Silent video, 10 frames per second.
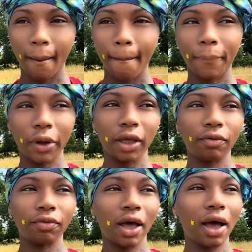But
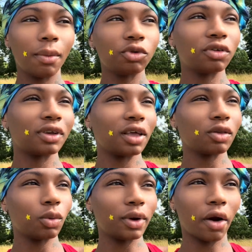if not, I'm gonna just get
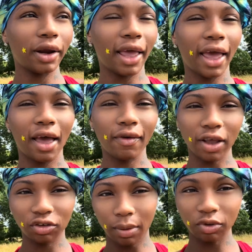the one I already have.
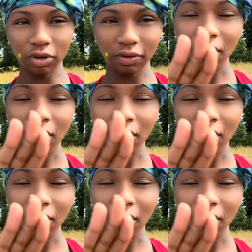Actually, I'm gonna just